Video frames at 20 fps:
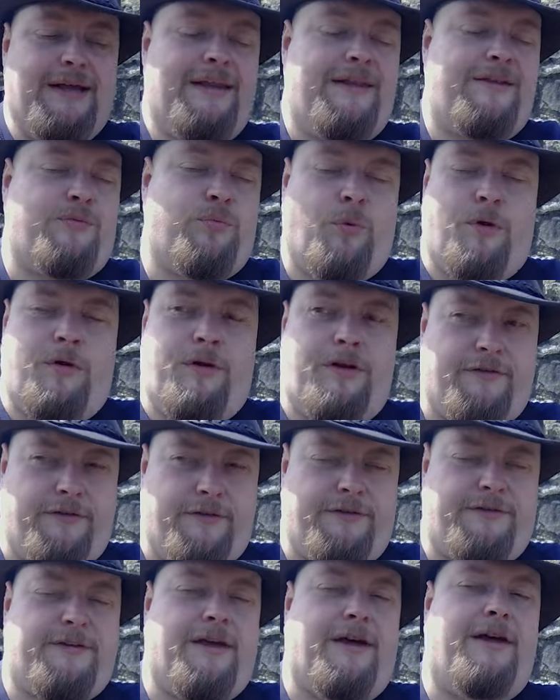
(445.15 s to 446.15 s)
this
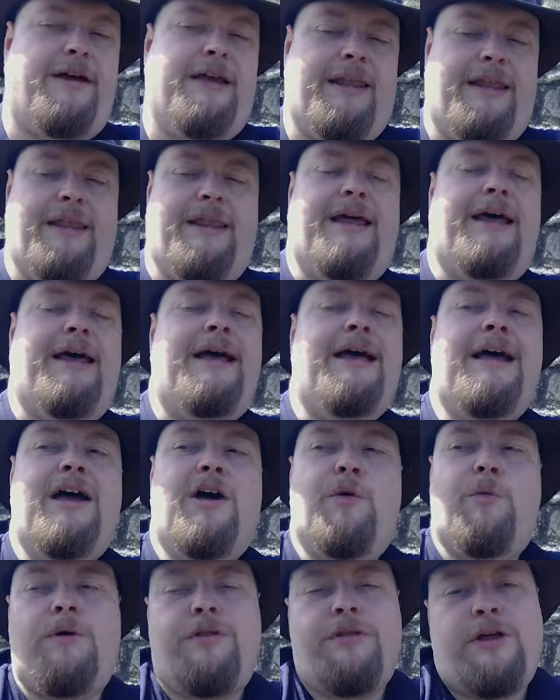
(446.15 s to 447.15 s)
wonderful sky in there.
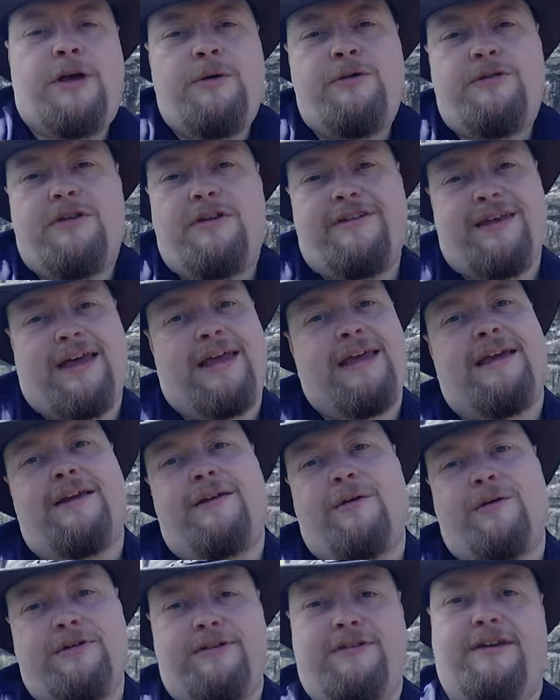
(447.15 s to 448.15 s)
Well, those are
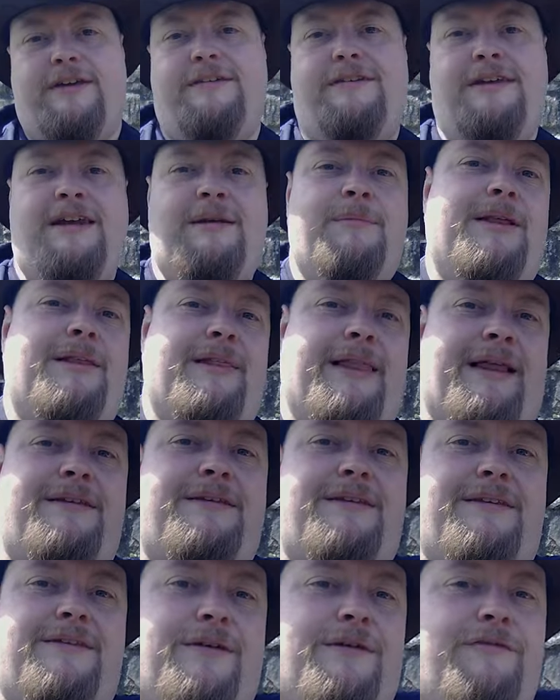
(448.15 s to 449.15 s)
taken on 16mm
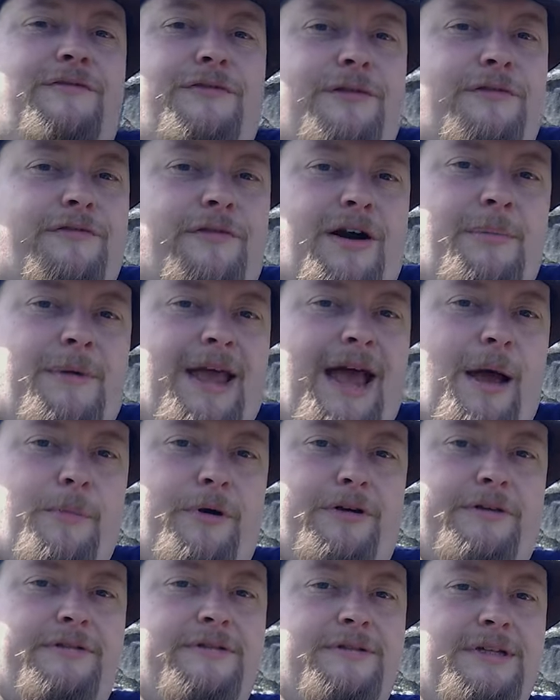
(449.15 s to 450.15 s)
lenses on full frame
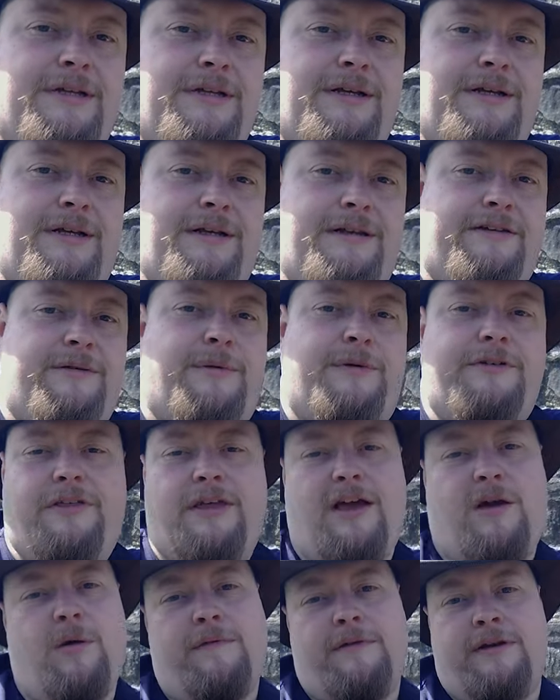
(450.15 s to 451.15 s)
cameras. So what's
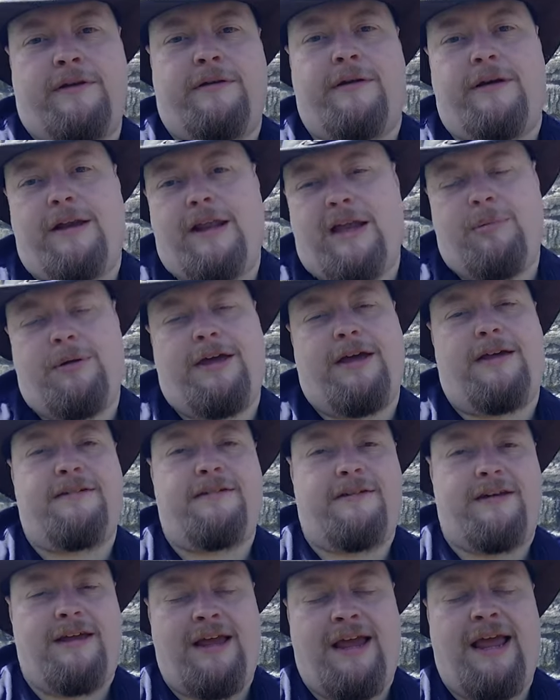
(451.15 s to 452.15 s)
the equivalent on an
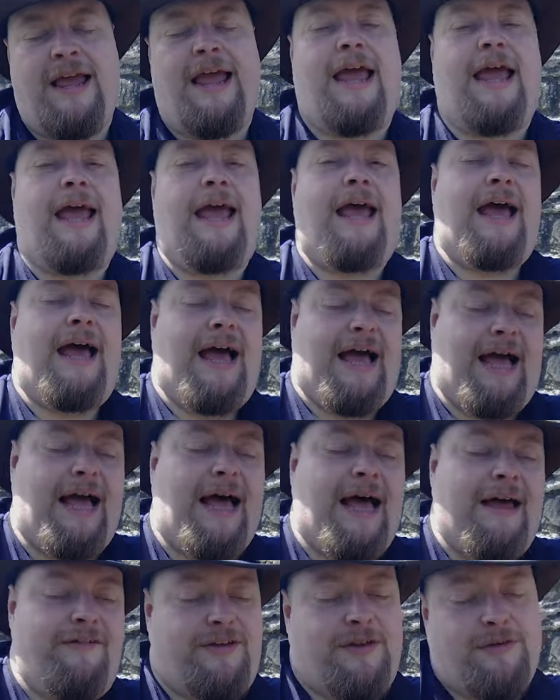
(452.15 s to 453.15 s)
APS-C?
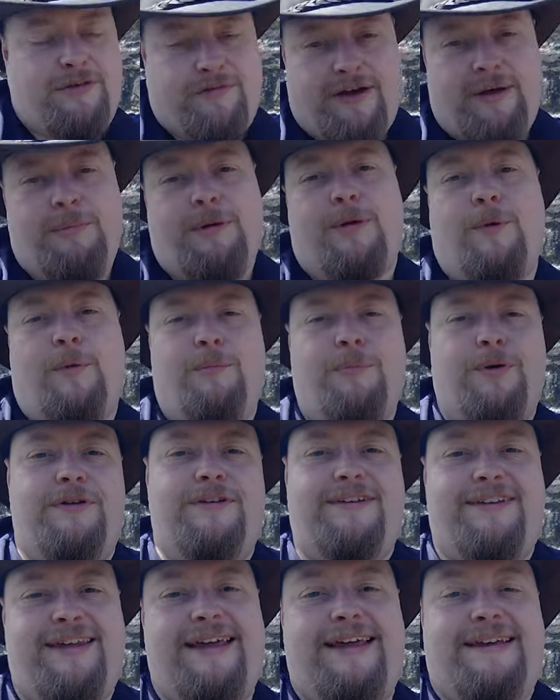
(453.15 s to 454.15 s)
If you divide by
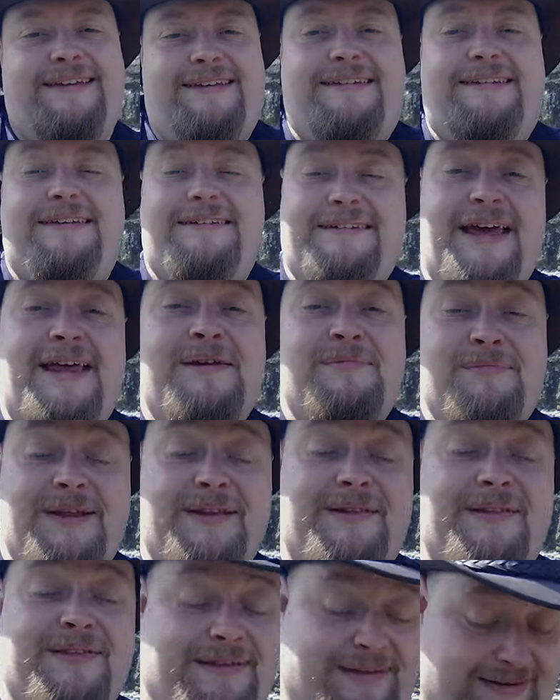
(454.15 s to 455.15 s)
1.6, it's a
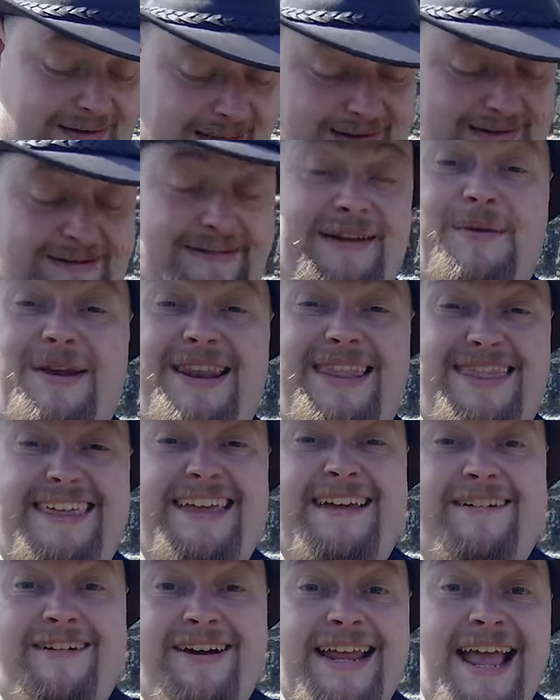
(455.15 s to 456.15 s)
10mm lens. So in
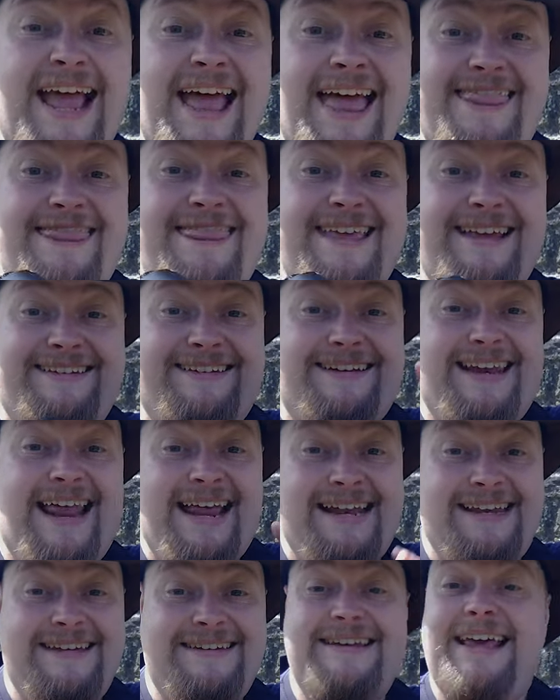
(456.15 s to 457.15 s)
theory, this
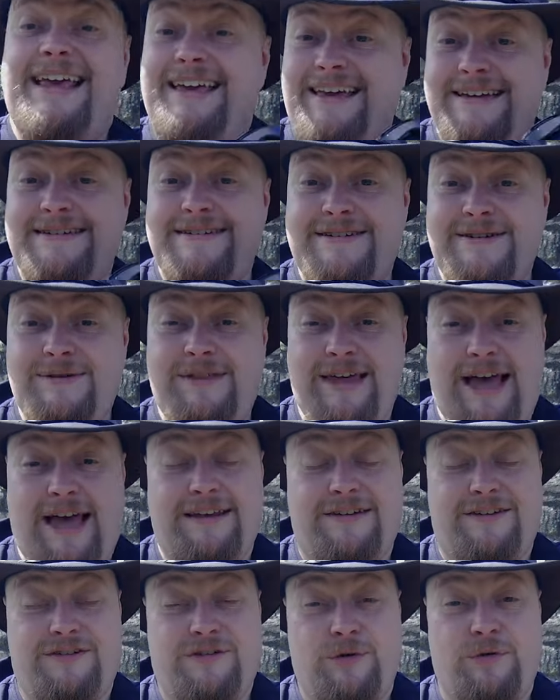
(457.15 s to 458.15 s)
lens can do
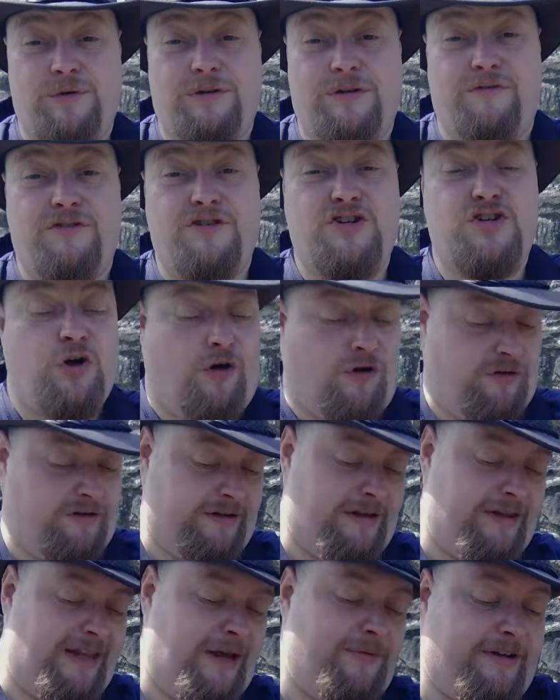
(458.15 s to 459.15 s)
that sort of
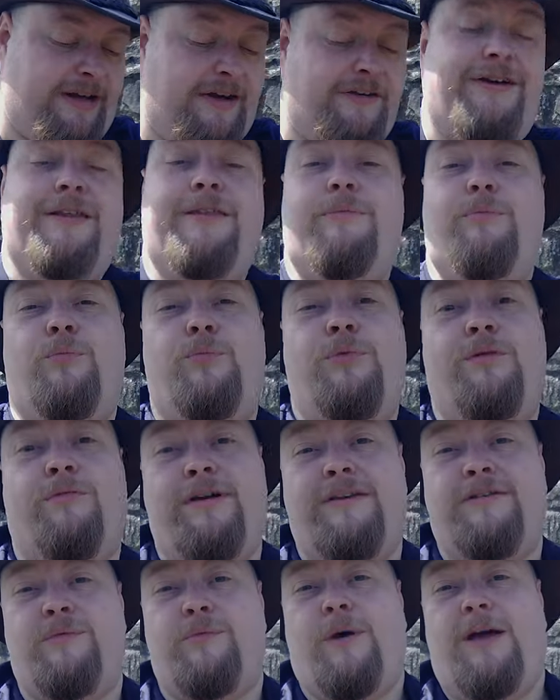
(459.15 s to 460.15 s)
shot. And that was actually the
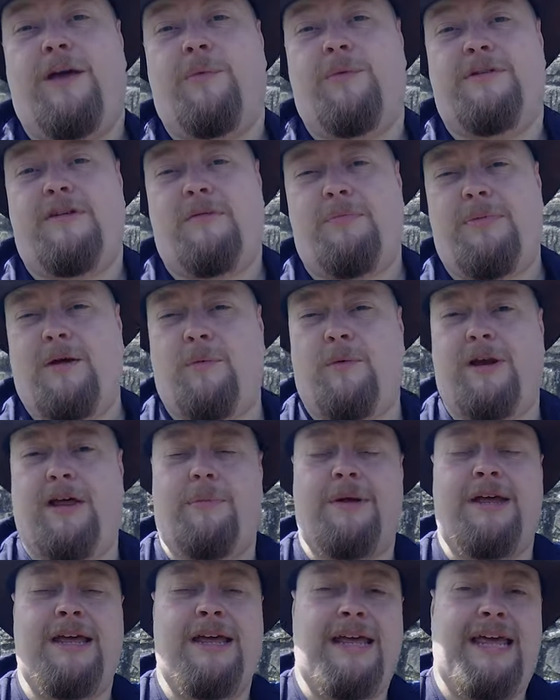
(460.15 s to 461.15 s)
reason why I wanted to pick one
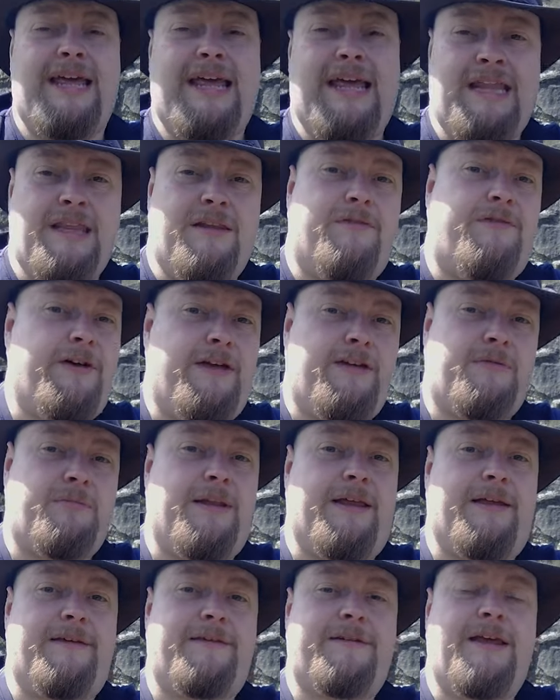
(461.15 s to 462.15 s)
up in the first
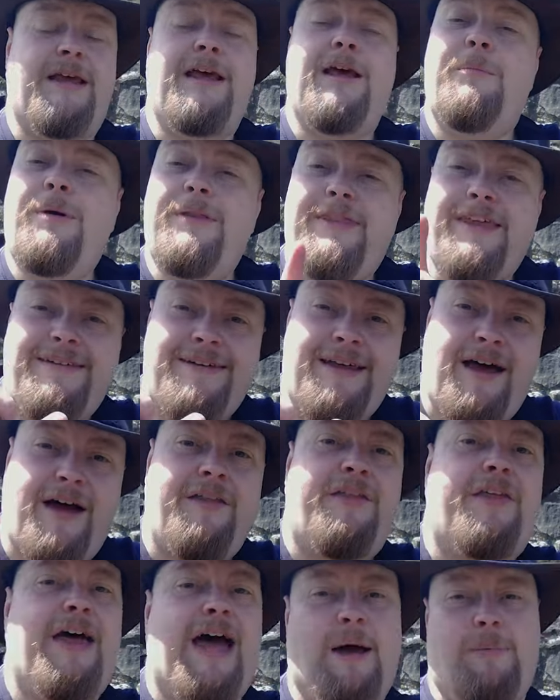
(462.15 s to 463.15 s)
place. But there's
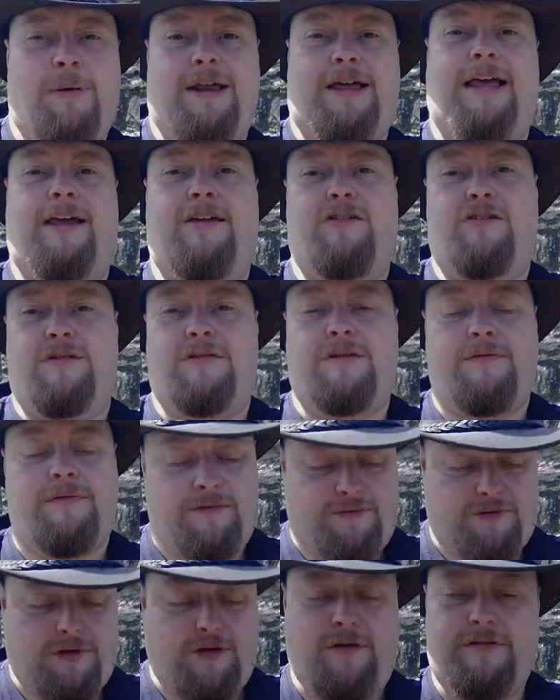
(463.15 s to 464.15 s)
other applications if
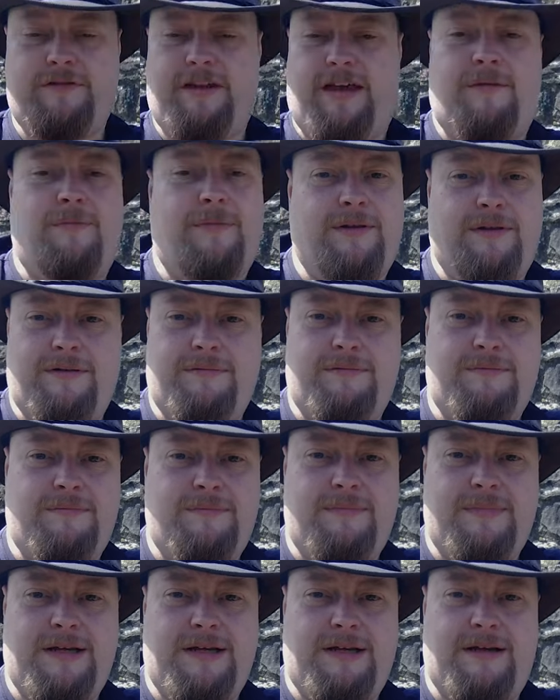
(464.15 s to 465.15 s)
you've got 10mm
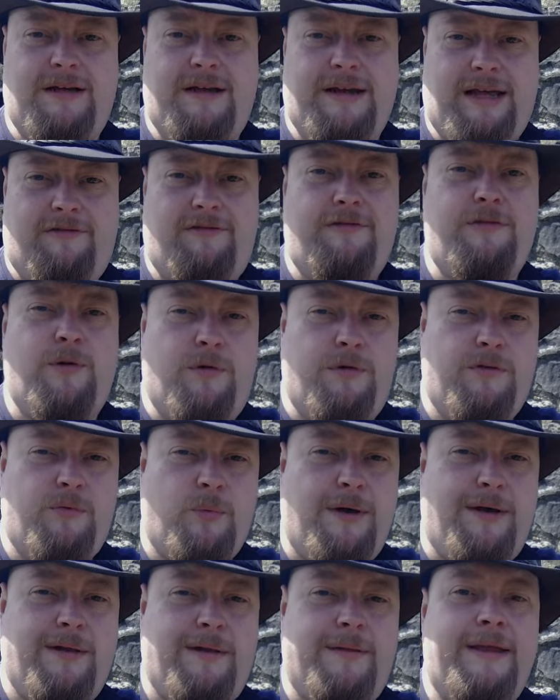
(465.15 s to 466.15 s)
at f4 as
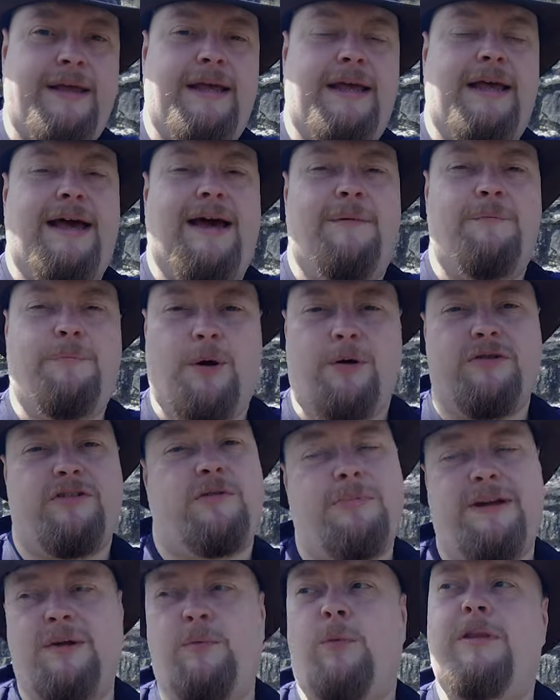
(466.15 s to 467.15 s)
well. And
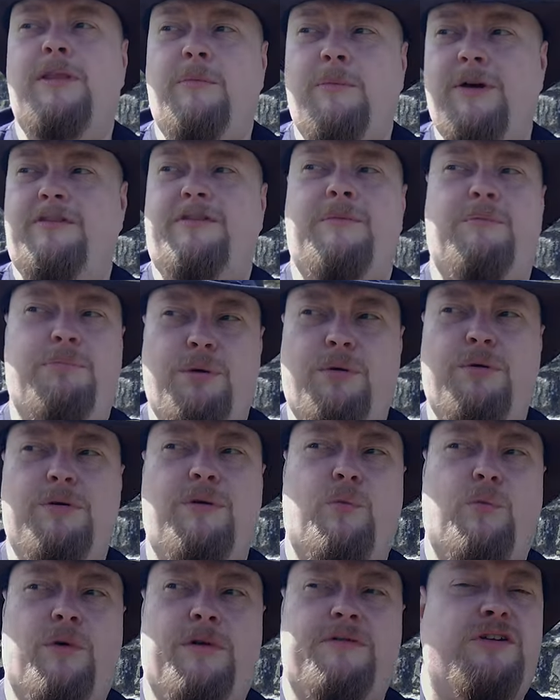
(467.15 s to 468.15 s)
possibly one of the most
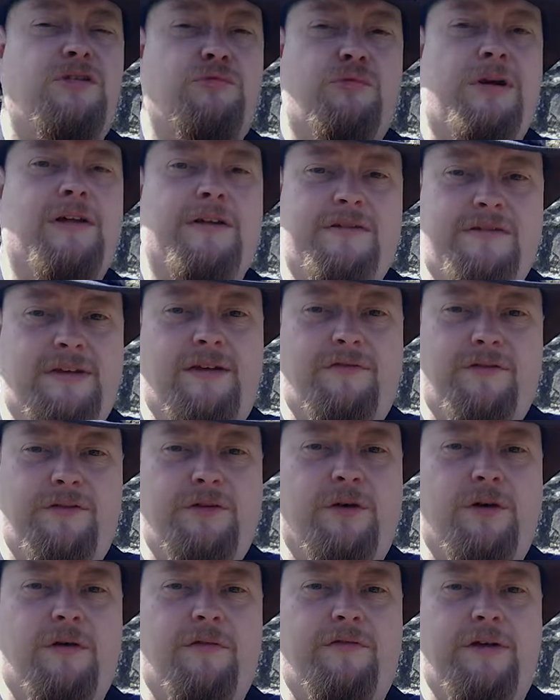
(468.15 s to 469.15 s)
important ones is real estate
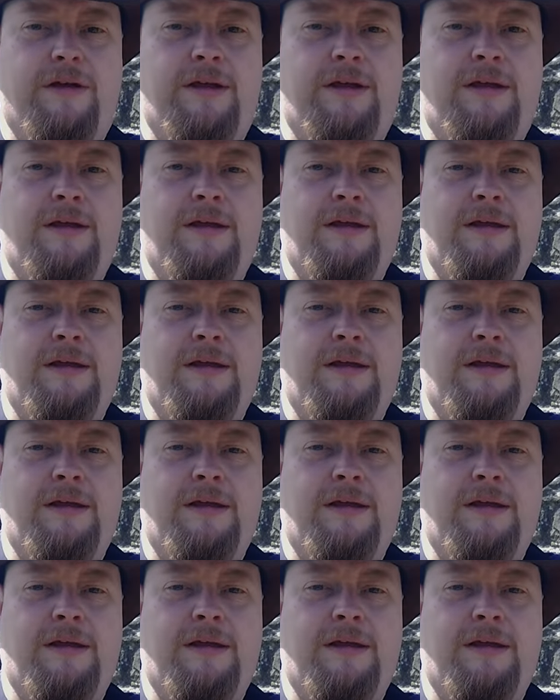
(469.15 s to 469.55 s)
photography.